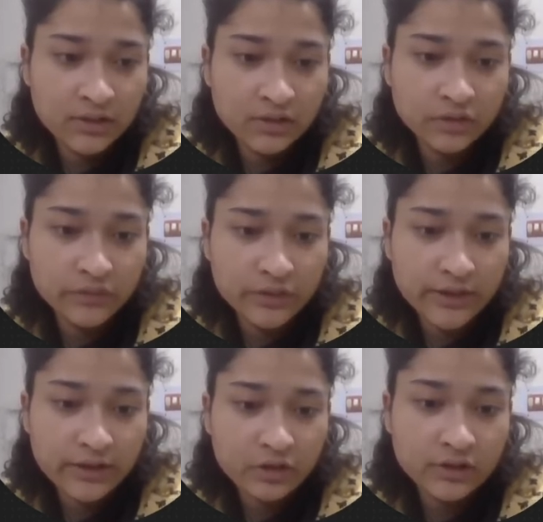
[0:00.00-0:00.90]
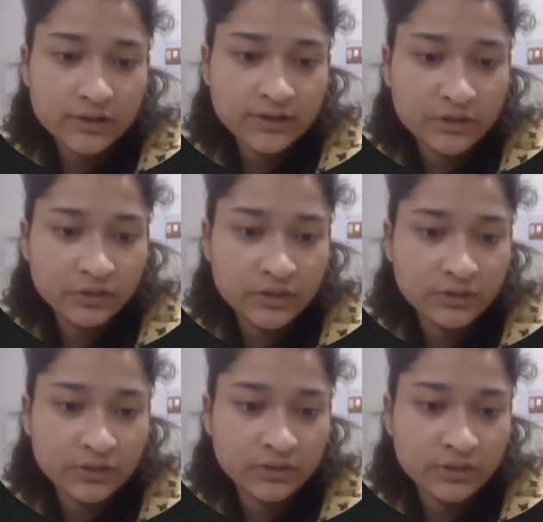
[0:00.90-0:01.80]
so we will get all the 0
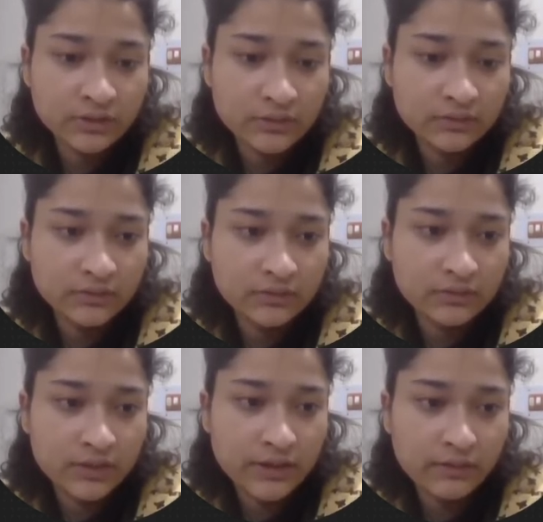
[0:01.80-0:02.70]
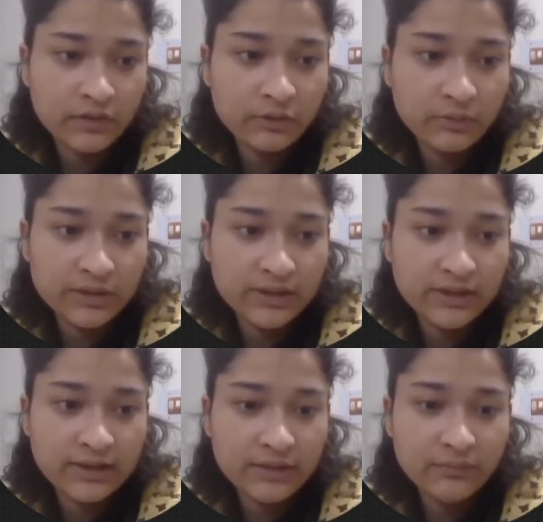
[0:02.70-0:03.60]
0 0 0, right? When the bits are
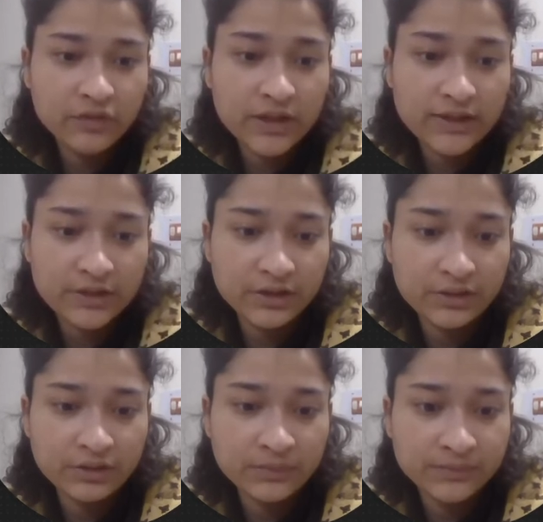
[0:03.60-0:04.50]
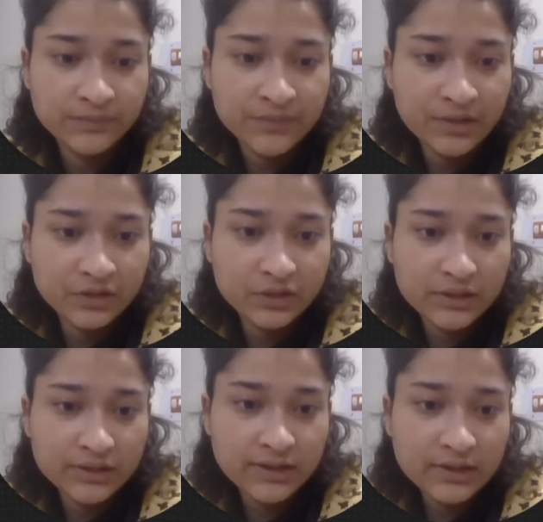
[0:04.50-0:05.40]
same, we get 0 0. So
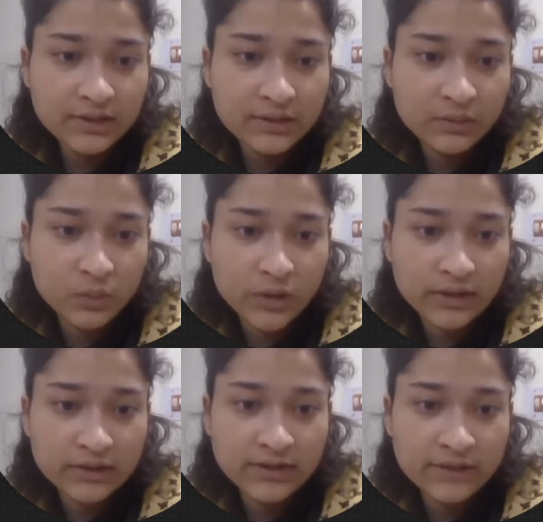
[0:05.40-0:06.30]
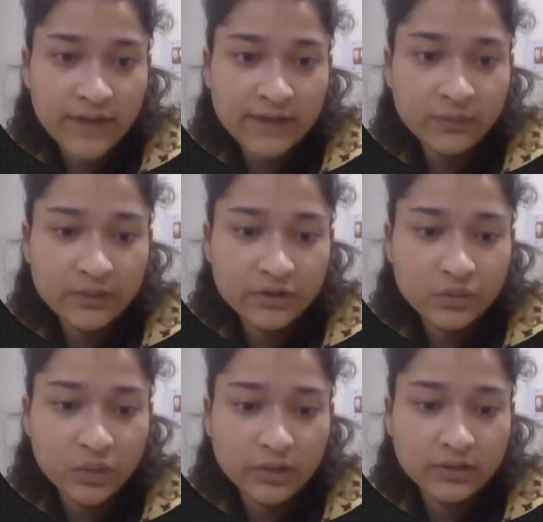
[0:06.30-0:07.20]
this is what, this evaluates to
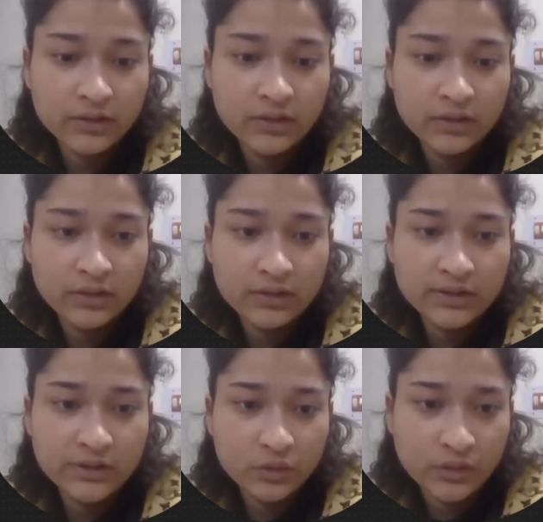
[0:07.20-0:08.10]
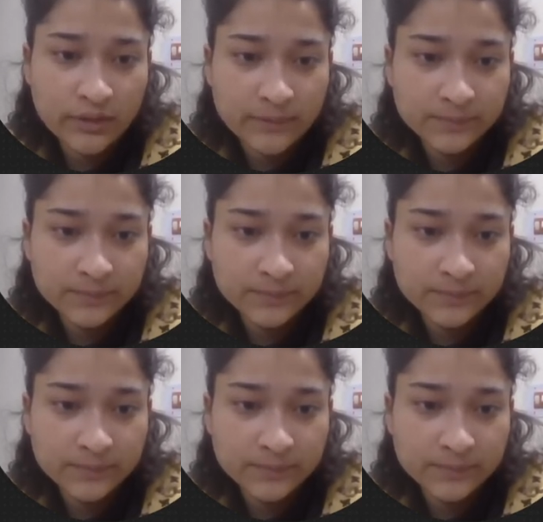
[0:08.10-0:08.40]
what, 0 only,